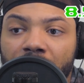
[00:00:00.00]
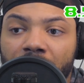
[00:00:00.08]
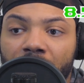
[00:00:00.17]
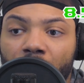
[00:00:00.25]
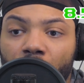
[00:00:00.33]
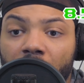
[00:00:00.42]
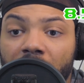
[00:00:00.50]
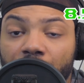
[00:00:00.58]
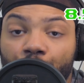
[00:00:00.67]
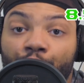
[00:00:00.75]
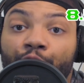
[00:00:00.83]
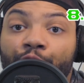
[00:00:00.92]
one of his
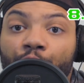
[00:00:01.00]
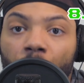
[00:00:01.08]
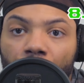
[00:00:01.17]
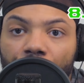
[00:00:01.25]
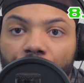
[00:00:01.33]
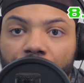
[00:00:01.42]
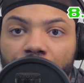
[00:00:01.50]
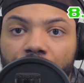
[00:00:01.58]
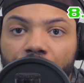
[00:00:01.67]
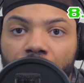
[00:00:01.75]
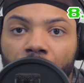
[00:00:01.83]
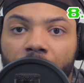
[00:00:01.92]
earlier works
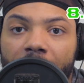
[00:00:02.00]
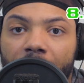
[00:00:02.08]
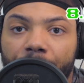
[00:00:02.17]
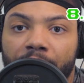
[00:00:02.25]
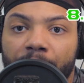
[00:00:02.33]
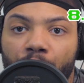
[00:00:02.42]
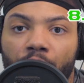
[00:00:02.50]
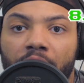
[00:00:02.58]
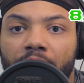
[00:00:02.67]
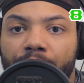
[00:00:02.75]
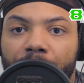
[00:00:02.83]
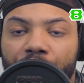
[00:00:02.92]
so that people
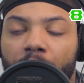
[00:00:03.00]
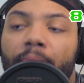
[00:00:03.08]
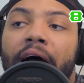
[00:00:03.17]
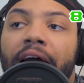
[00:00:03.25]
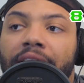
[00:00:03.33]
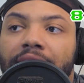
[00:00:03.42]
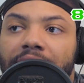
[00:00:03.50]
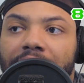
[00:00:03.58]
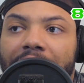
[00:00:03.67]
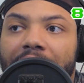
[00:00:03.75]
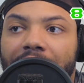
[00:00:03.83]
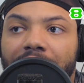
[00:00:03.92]
can be reminded
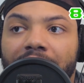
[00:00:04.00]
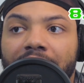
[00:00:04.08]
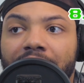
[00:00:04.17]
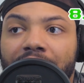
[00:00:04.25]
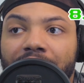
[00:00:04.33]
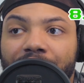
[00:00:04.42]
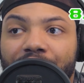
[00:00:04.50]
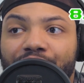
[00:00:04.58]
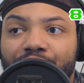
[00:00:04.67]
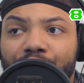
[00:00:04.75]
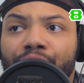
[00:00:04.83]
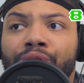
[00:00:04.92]
that this
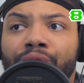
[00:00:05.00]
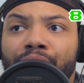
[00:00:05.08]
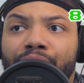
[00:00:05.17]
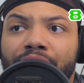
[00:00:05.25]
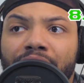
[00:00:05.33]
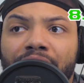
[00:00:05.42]
dude,